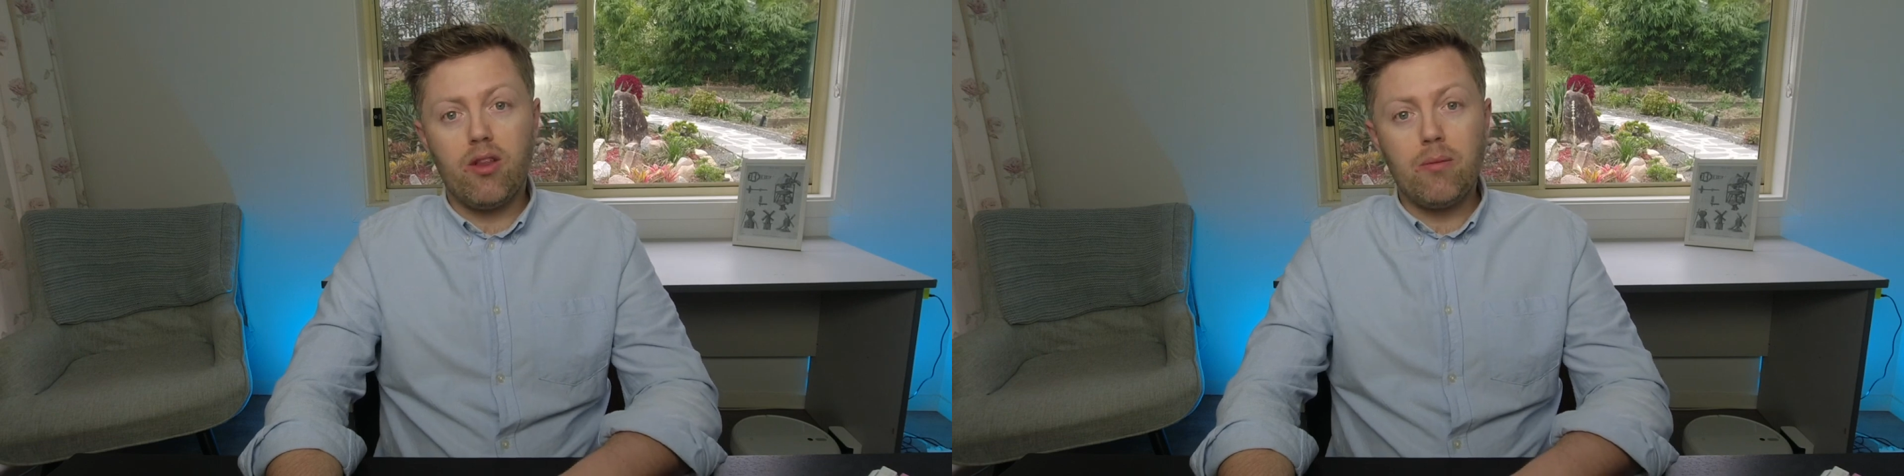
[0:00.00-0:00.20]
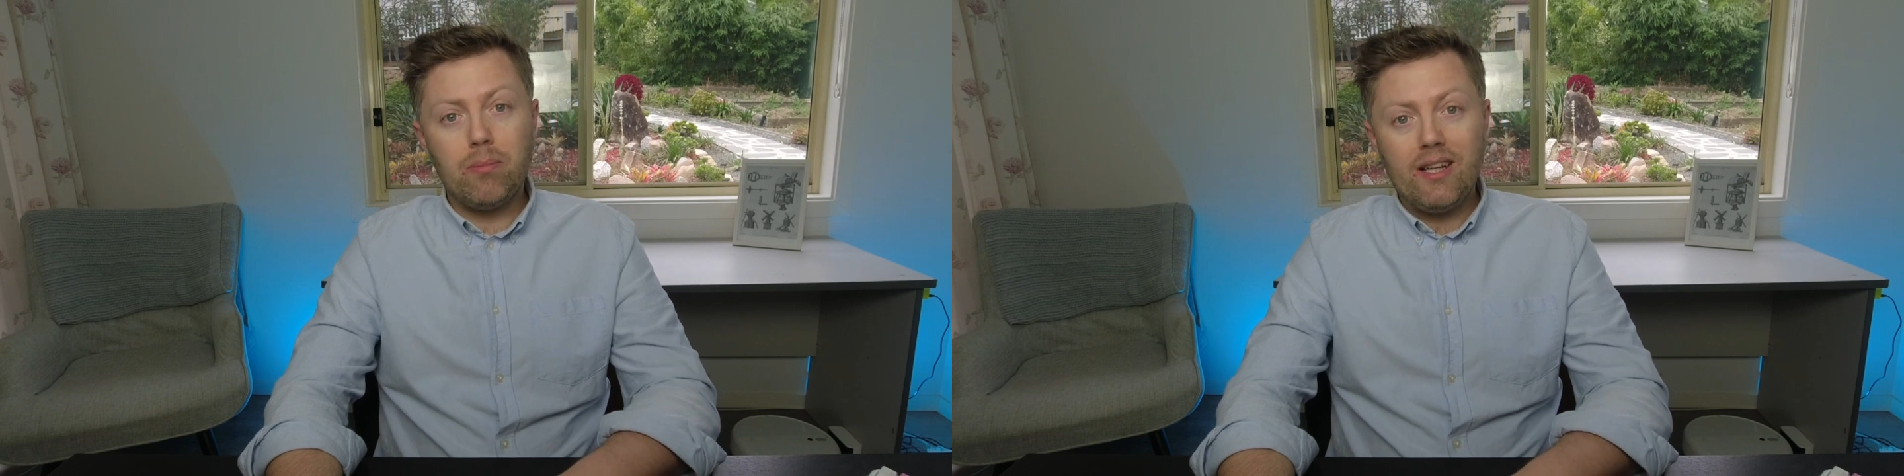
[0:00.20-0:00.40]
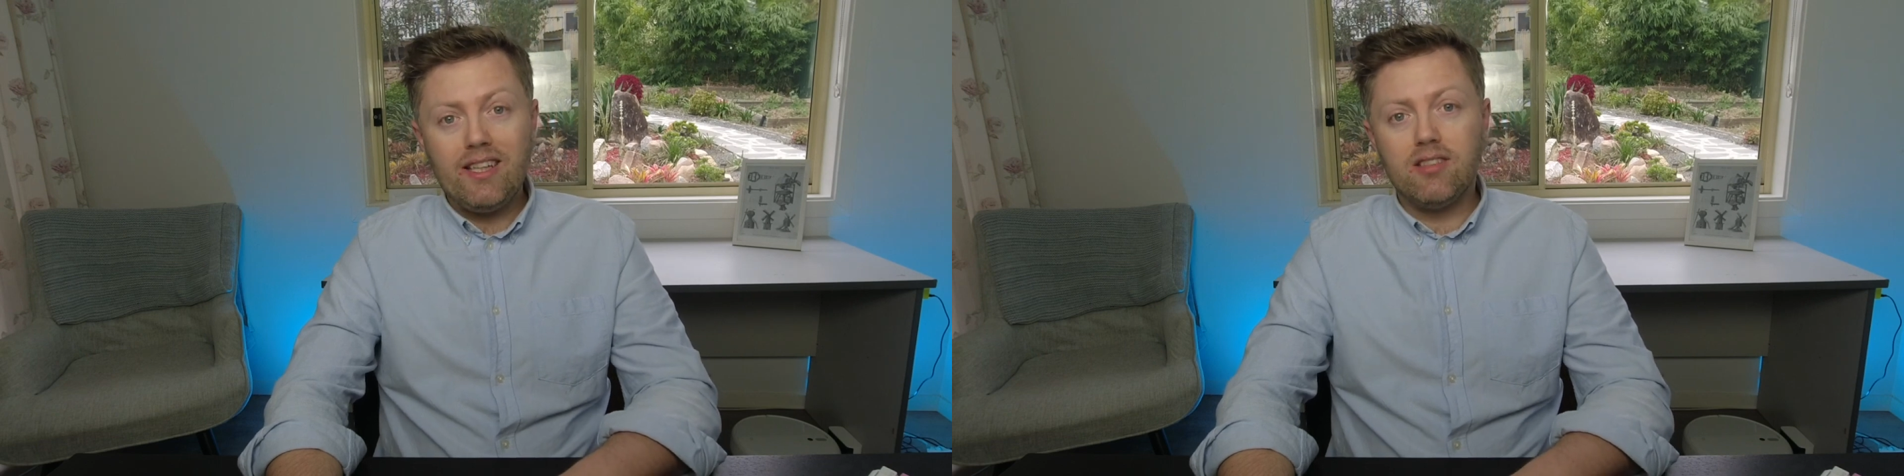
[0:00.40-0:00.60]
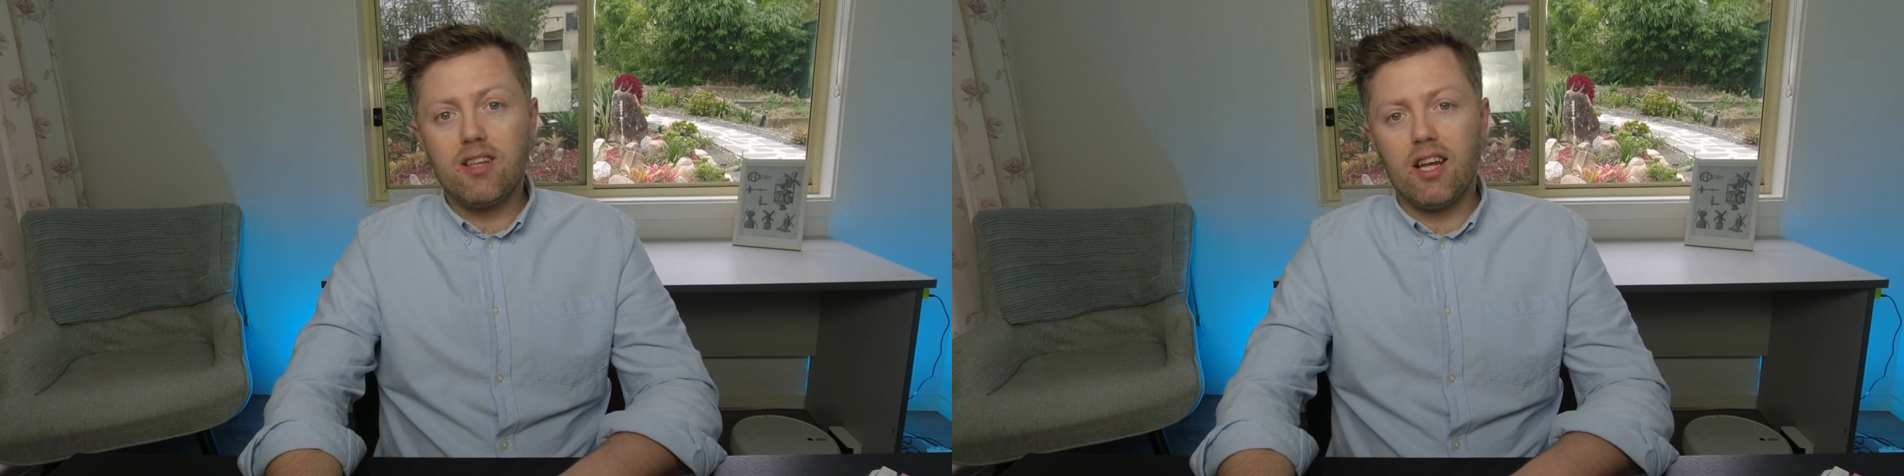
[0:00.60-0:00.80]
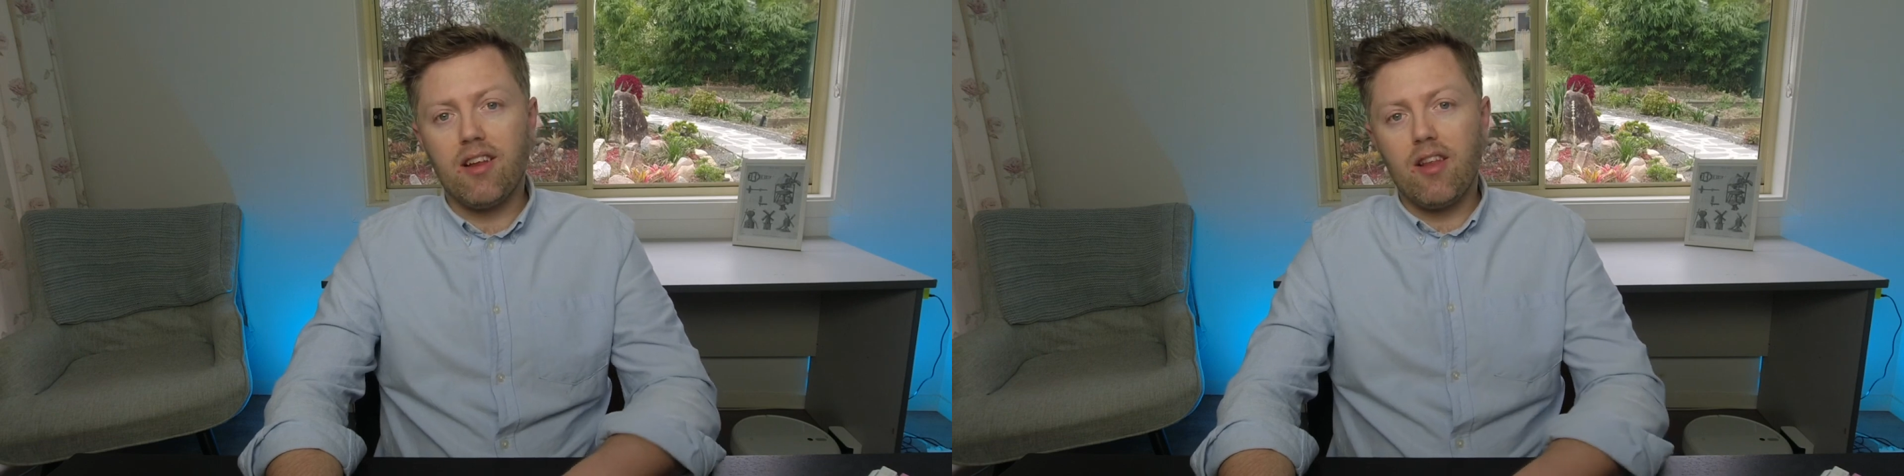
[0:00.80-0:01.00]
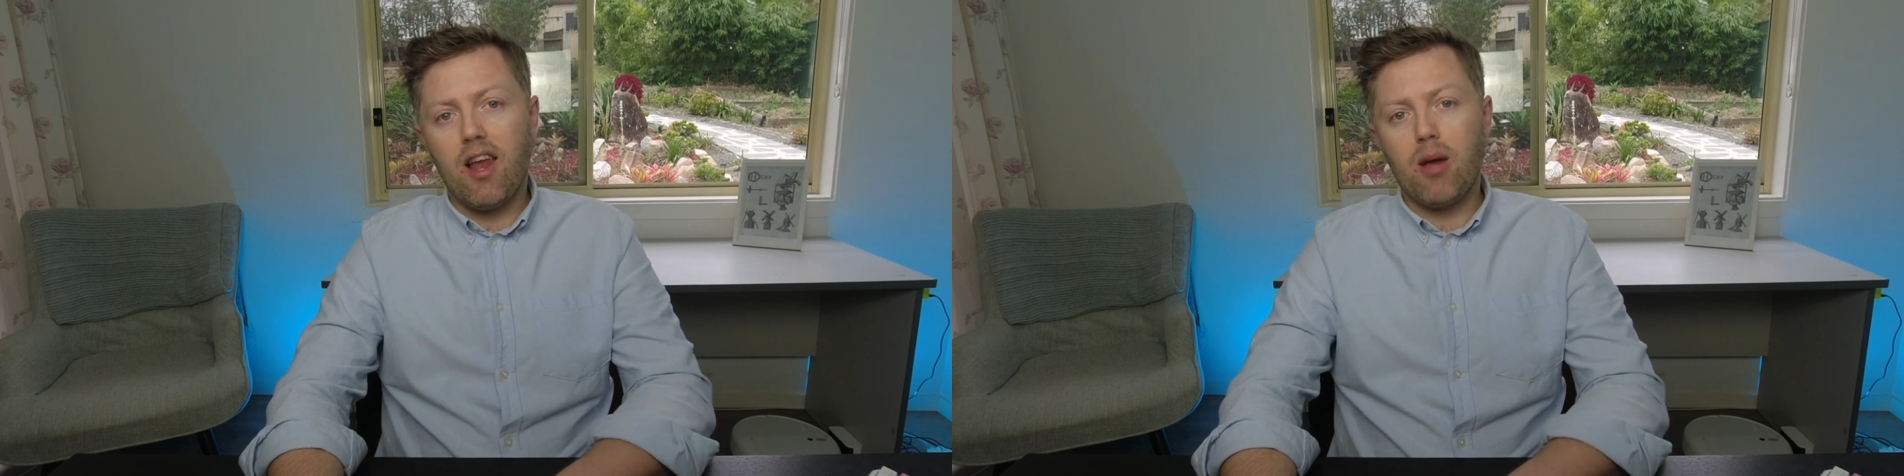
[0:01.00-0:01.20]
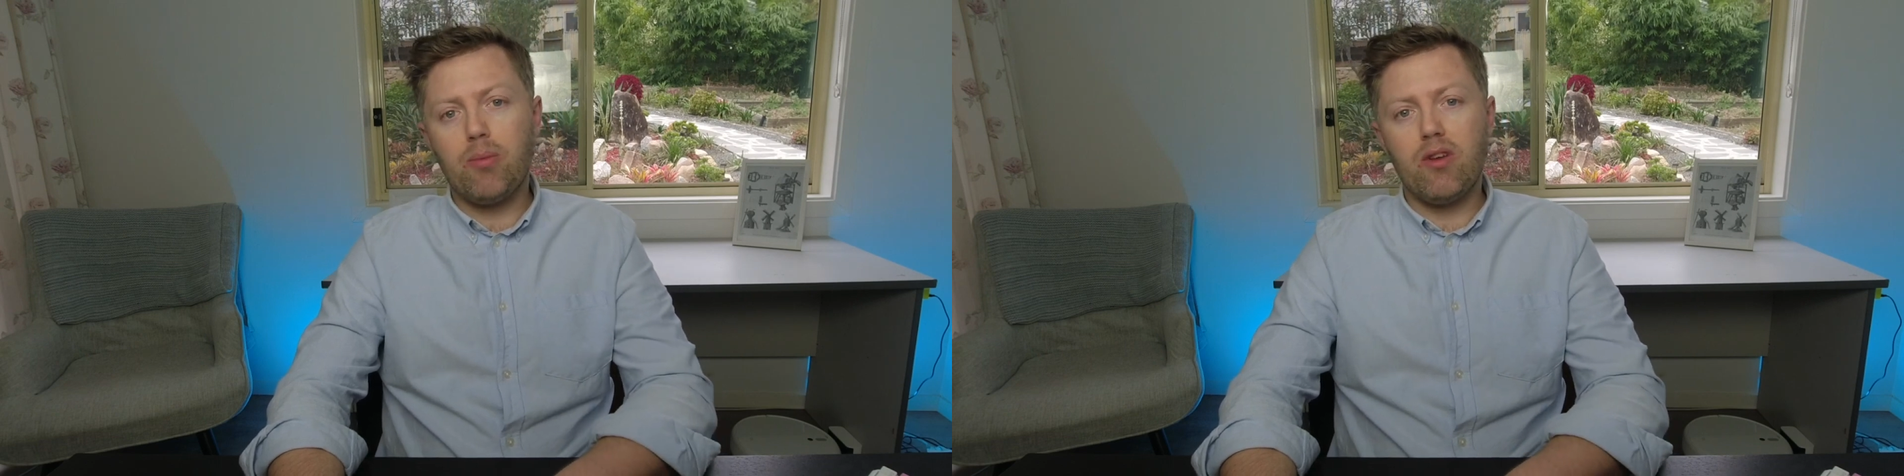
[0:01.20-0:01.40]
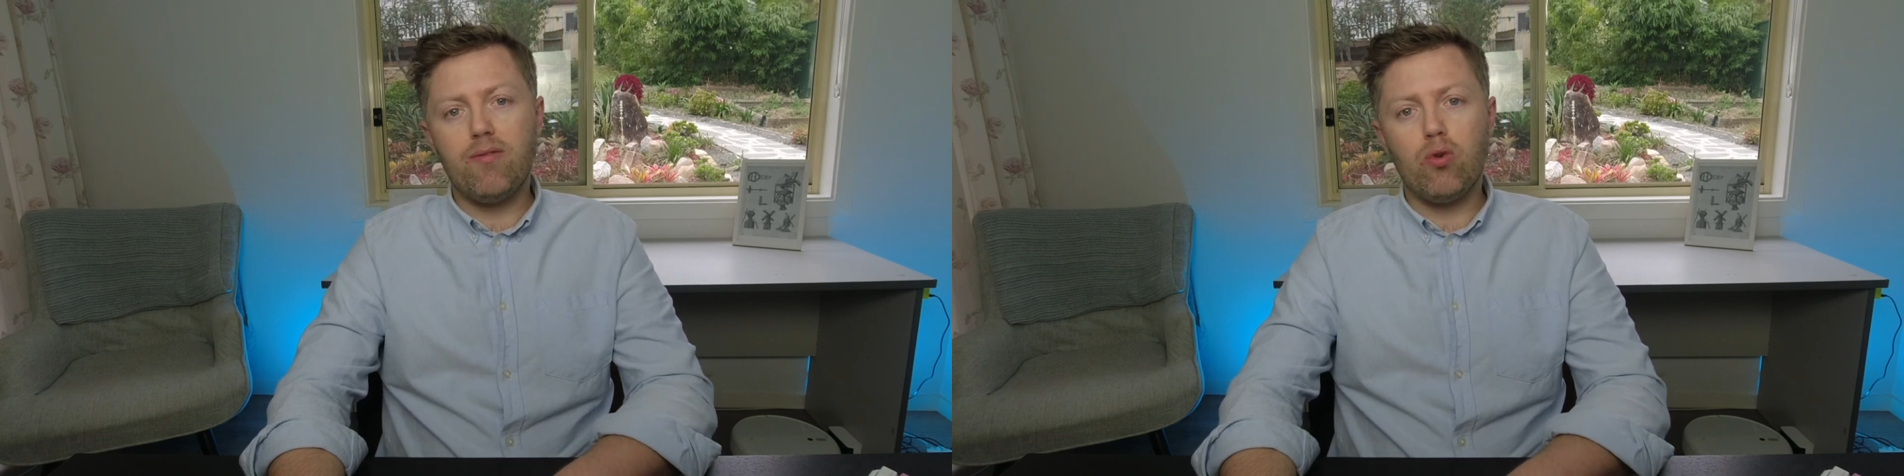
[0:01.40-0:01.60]
then please click the like
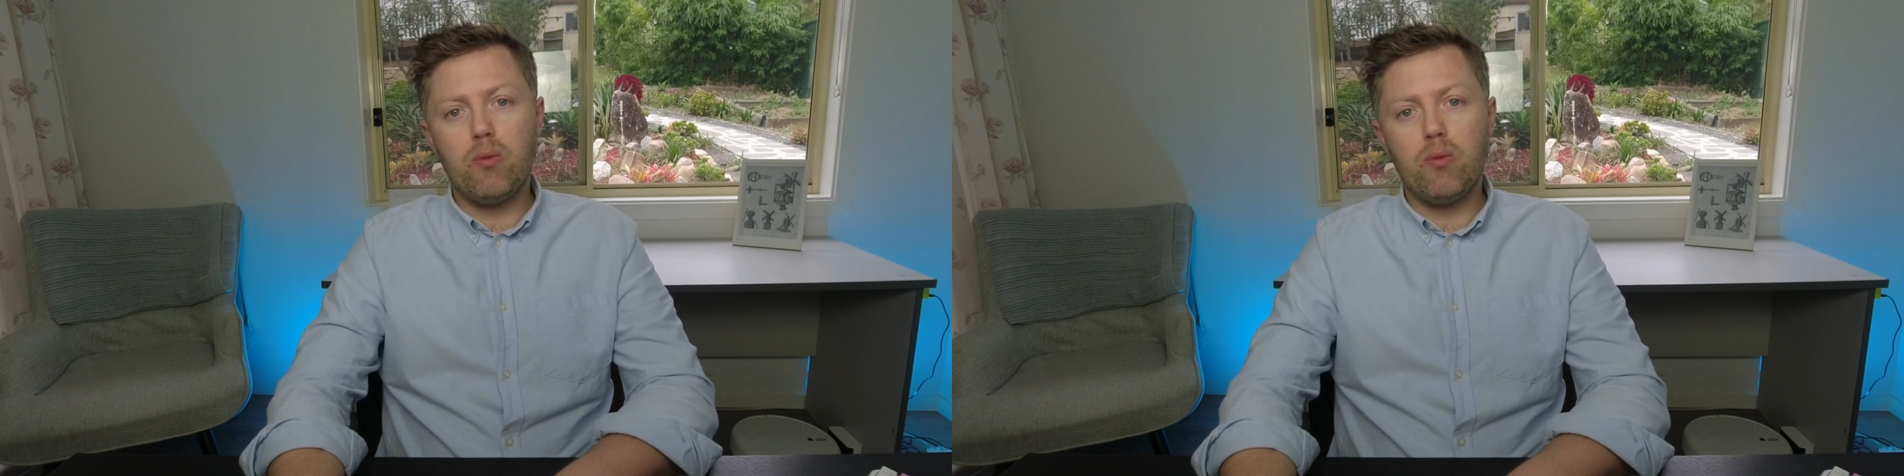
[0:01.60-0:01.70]
button for